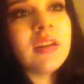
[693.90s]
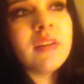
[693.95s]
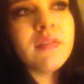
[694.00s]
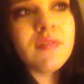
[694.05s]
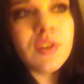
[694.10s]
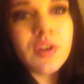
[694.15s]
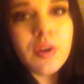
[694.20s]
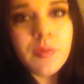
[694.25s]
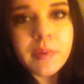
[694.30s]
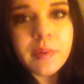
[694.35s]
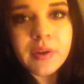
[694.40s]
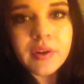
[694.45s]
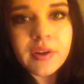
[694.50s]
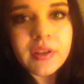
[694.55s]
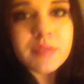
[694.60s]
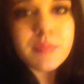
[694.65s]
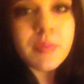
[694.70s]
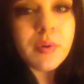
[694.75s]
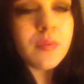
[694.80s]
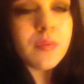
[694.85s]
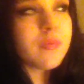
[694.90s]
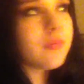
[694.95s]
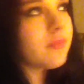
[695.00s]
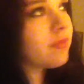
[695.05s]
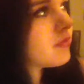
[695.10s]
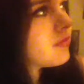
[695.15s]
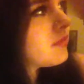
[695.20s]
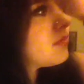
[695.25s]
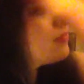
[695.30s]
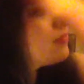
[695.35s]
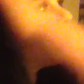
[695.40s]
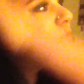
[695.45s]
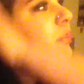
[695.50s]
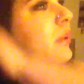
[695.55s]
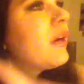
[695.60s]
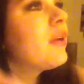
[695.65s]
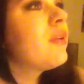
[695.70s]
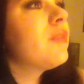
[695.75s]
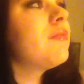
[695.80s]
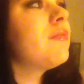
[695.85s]
of their appearance,
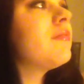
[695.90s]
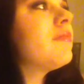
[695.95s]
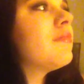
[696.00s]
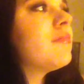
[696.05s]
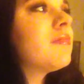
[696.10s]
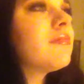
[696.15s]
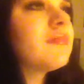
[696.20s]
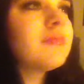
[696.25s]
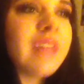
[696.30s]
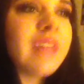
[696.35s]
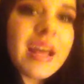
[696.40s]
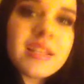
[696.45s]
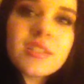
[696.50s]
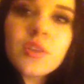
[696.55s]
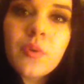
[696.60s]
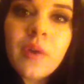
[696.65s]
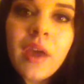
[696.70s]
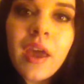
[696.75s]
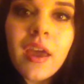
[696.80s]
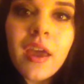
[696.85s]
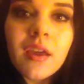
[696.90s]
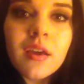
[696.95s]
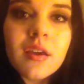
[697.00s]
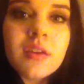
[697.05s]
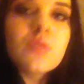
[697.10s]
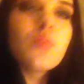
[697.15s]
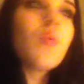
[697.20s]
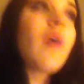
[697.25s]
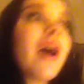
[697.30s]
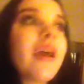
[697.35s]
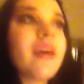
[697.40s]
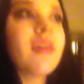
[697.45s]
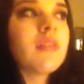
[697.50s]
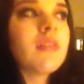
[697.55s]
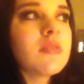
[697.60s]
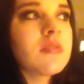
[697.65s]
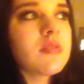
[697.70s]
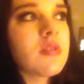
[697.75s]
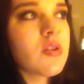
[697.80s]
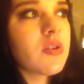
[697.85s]
but that's okay. Cause why?
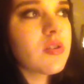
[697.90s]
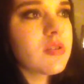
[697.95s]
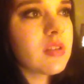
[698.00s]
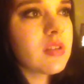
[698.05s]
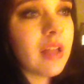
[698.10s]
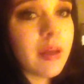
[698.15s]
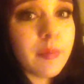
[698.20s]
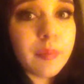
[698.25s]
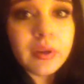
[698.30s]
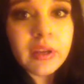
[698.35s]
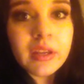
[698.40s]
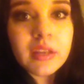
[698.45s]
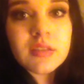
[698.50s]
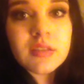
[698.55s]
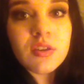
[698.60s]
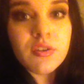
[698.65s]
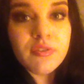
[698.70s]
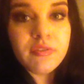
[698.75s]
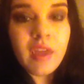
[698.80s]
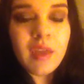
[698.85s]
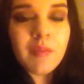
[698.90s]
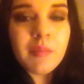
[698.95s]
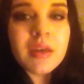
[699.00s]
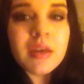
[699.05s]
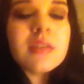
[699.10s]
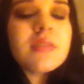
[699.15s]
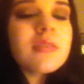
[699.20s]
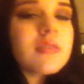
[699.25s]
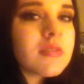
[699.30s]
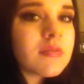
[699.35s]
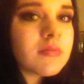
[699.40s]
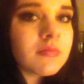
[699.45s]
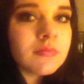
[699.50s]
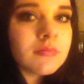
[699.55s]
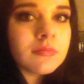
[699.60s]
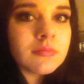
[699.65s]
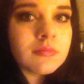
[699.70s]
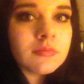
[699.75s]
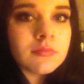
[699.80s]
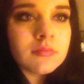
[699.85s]
Cause they're celebrities. They're famous.
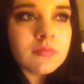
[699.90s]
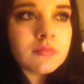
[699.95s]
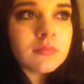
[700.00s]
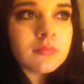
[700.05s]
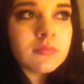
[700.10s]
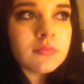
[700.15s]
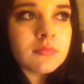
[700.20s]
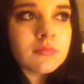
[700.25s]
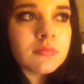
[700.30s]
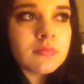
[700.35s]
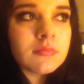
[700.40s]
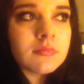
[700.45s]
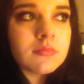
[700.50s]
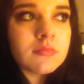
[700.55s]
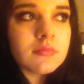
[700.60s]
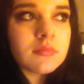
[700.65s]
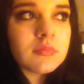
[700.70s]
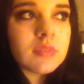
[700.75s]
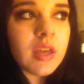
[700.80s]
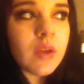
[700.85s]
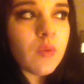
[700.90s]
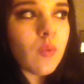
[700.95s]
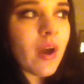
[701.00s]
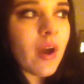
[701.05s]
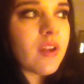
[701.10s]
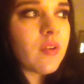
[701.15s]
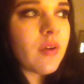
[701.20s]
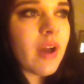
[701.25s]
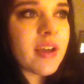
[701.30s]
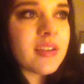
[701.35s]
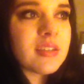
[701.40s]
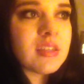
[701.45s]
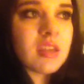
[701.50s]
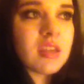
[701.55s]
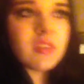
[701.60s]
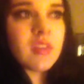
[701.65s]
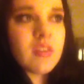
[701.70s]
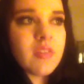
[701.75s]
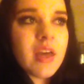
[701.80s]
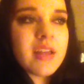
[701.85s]
And why do guys think
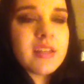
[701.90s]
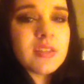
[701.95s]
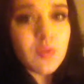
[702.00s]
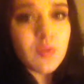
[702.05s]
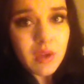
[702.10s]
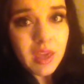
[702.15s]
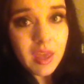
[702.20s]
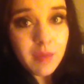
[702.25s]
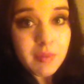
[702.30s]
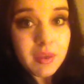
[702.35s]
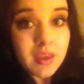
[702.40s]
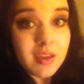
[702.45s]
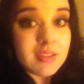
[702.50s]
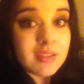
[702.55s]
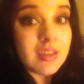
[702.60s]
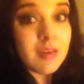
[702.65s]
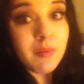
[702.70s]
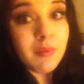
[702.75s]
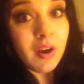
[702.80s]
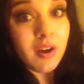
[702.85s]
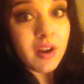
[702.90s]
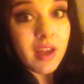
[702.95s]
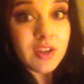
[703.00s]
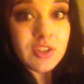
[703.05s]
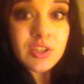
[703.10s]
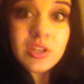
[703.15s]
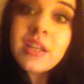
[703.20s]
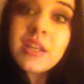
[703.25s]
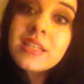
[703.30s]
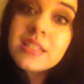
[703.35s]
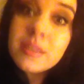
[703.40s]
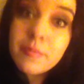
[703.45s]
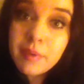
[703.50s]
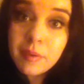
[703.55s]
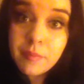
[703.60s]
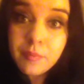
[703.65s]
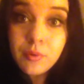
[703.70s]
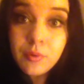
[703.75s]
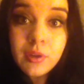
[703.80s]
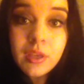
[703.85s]
that that's okay? Because Kim Kardashian has a
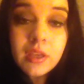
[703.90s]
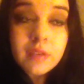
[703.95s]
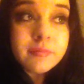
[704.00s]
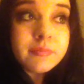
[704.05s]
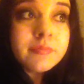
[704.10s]
big booty.